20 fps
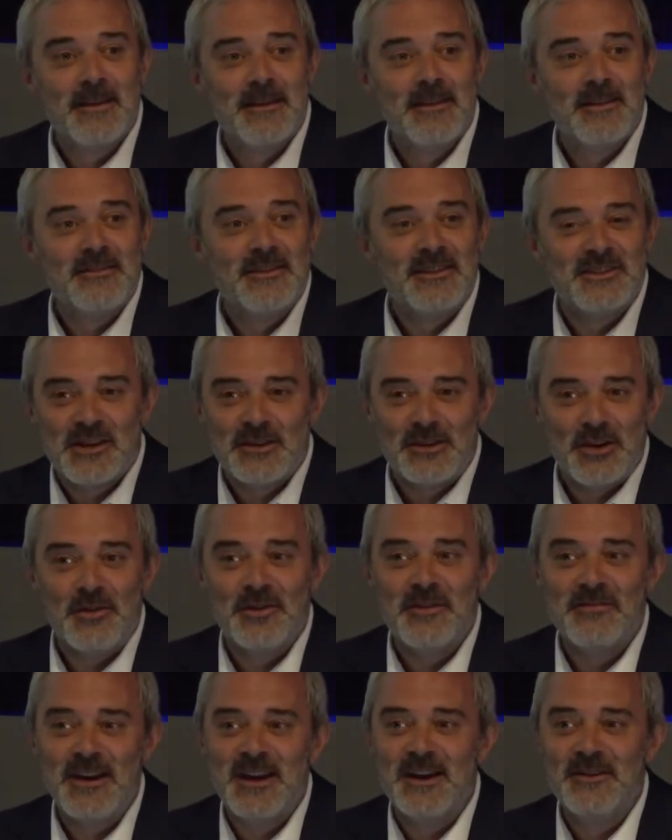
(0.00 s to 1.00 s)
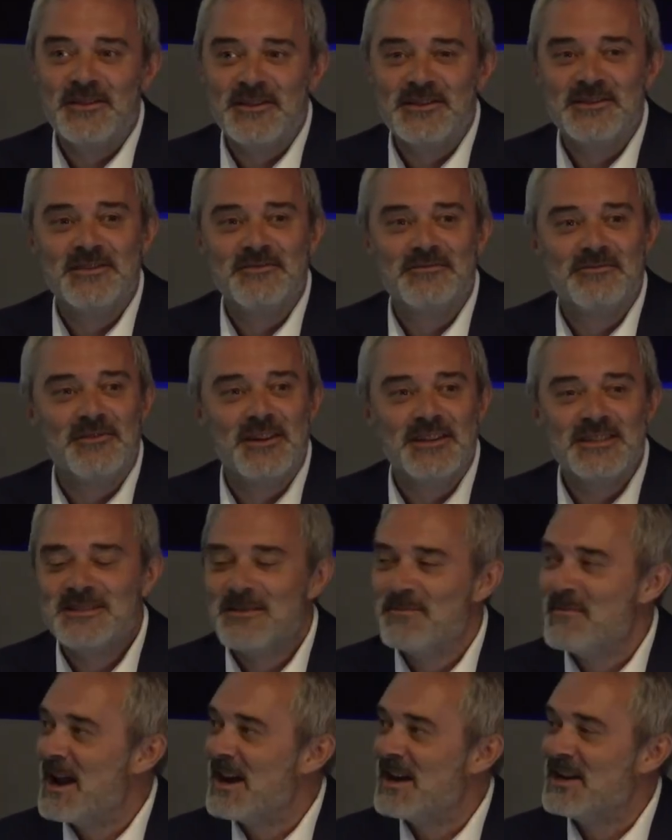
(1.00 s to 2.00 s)
There's a lot of areas of risk to
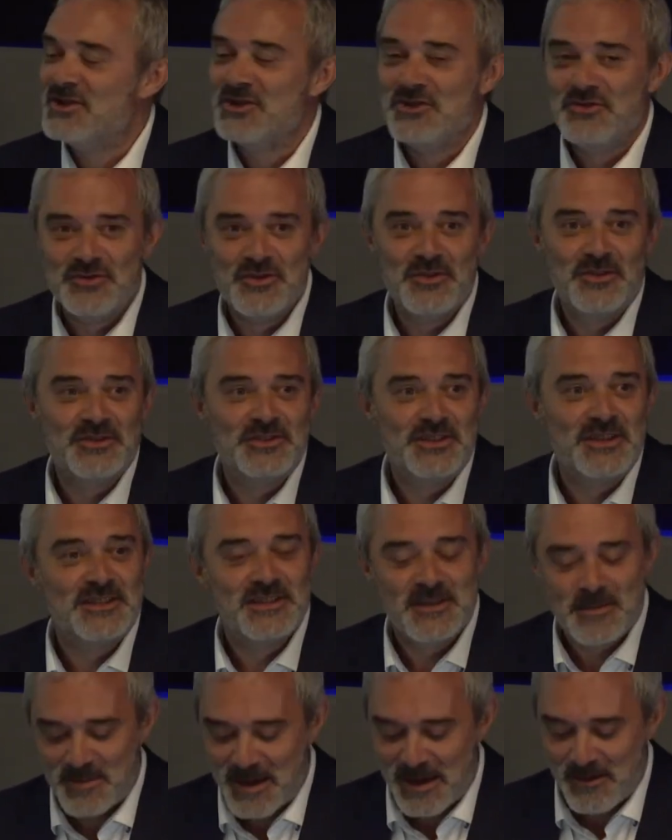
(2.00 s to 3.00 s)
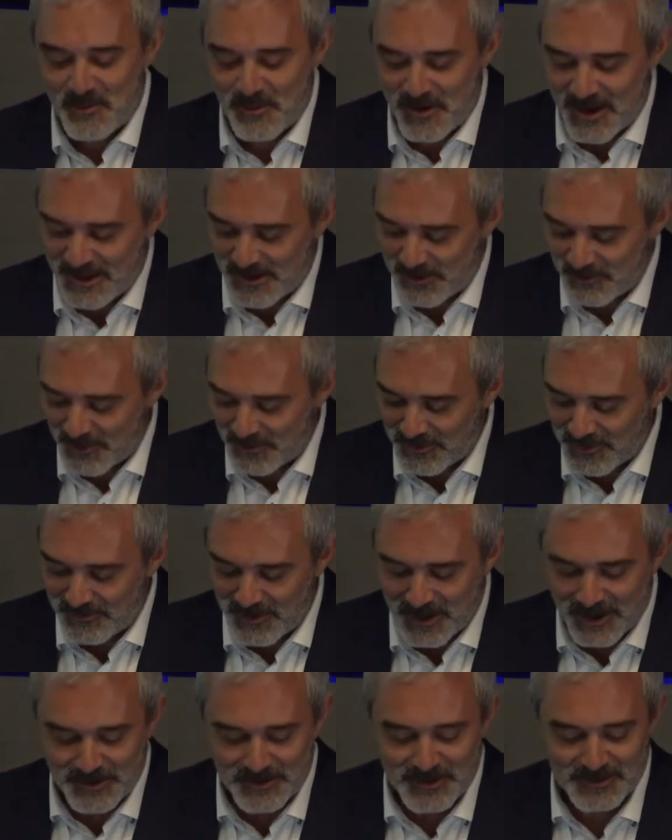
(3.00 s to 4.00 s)
manage, not just the bit where they're on the
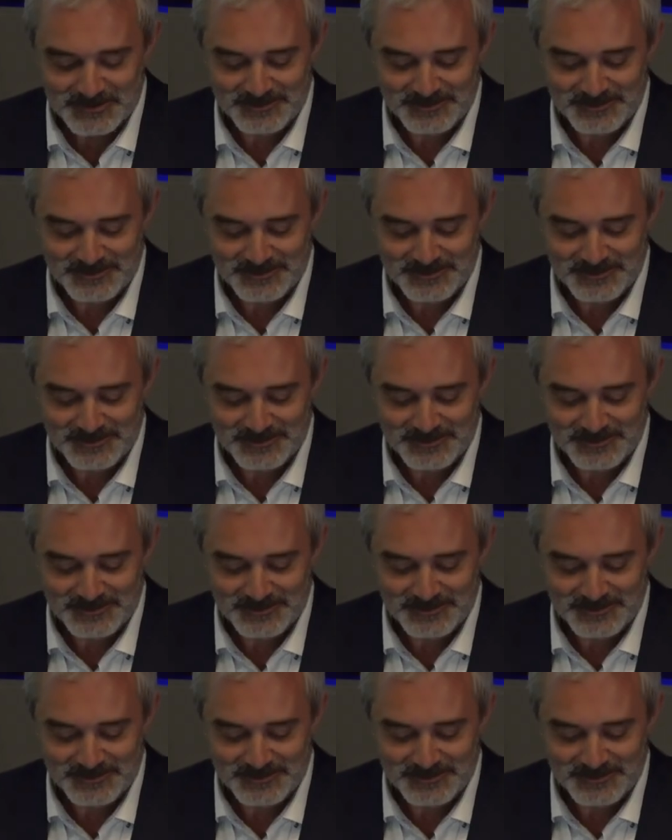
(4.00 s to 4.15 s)
road.